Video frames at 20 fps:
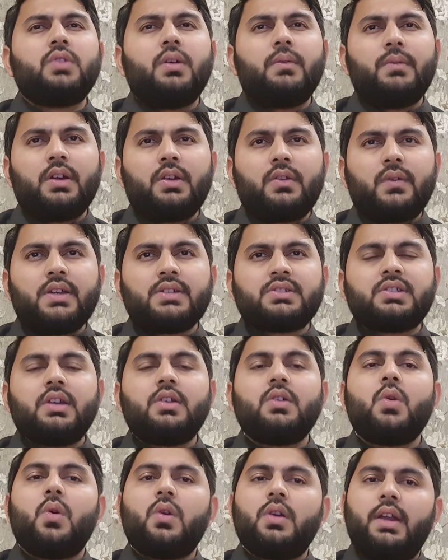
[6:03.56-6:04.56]
of the
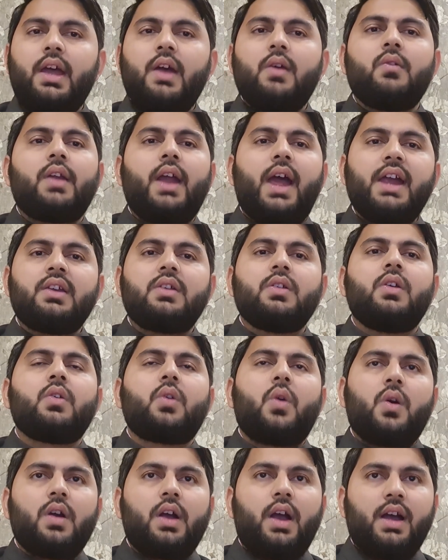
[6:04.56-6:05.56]
questions don't have right or
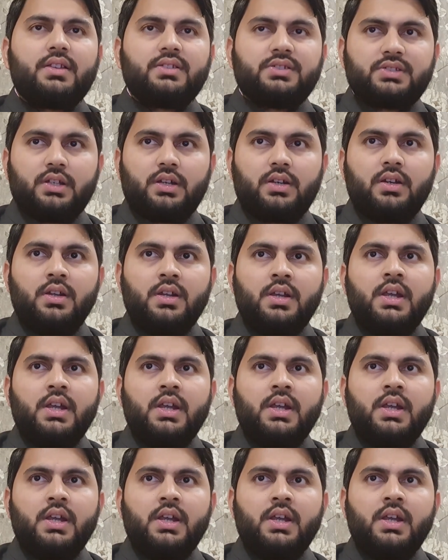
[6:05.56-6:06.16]
wrong answer.